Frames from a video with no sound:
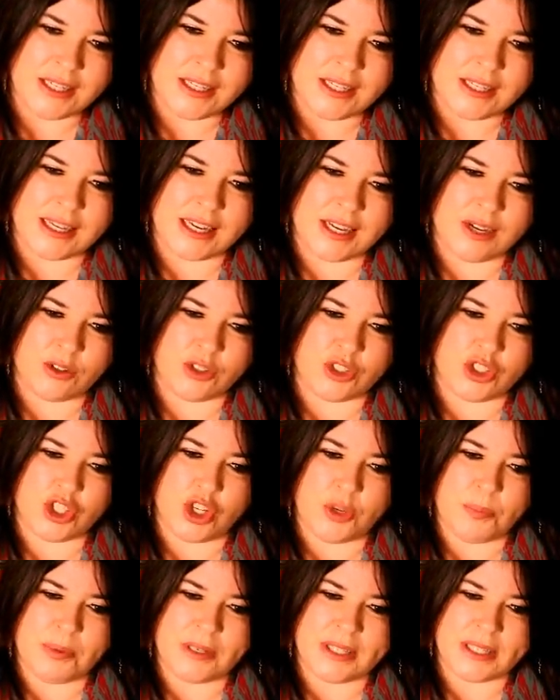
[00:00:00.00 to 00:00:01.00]
Now,
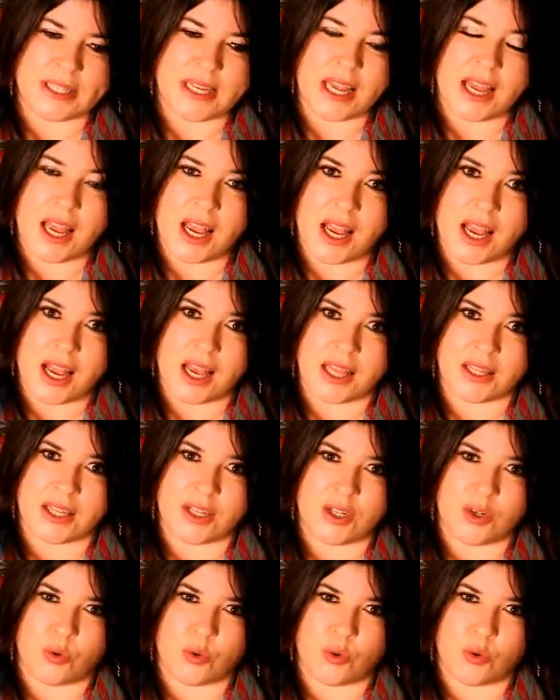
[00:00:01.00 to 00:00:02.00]
Jupiter, the
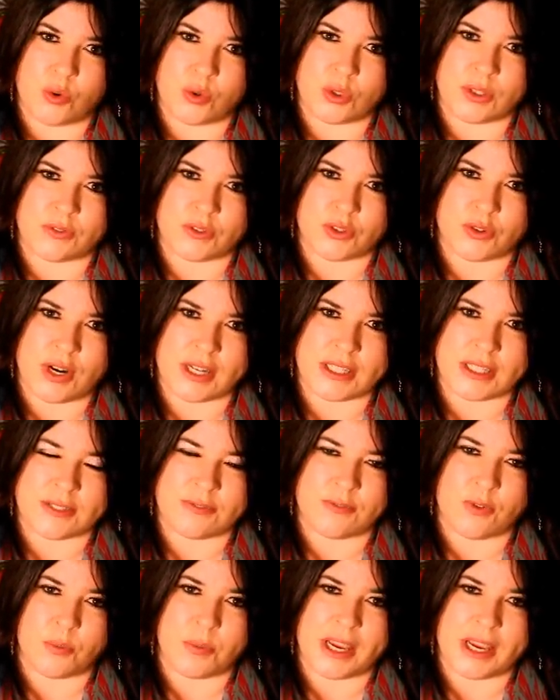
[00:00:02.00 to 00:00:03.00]
Lord of
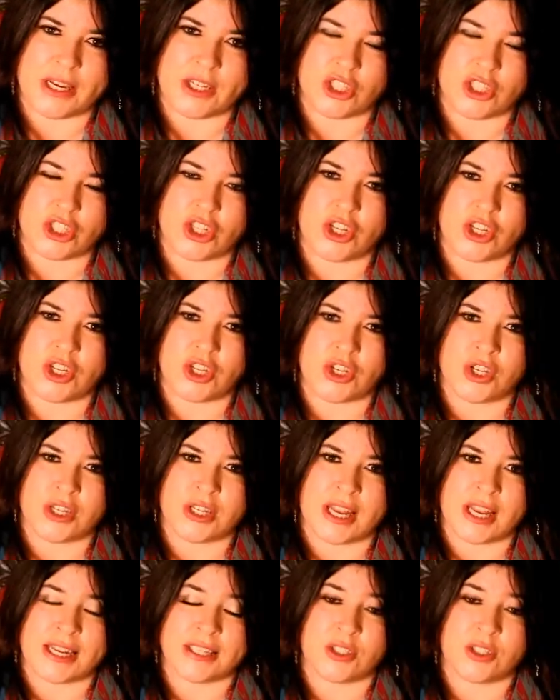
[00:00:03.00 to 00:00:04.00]
Transformation
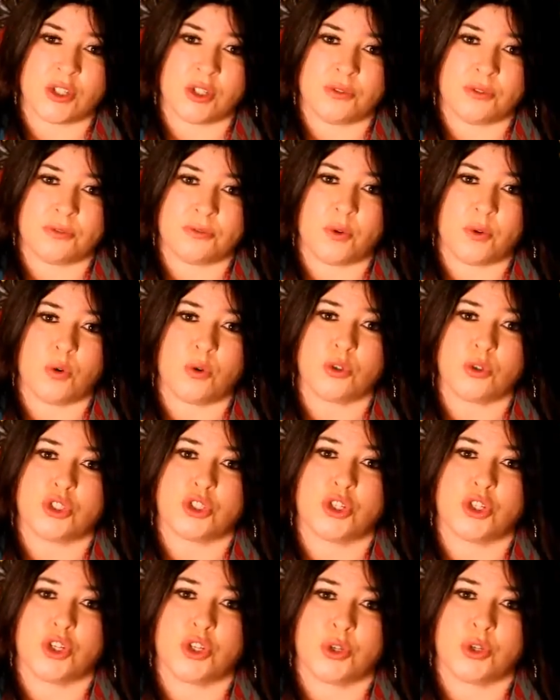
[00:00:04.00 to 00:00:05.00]
and Good
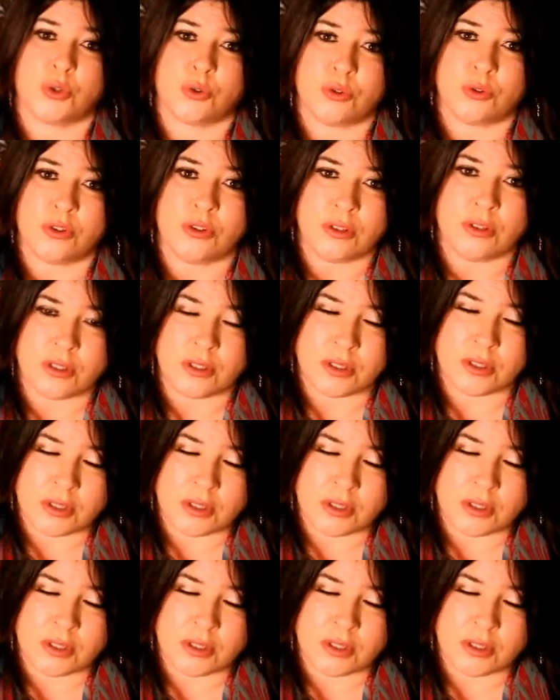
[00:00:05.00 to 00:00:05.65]
Fortune,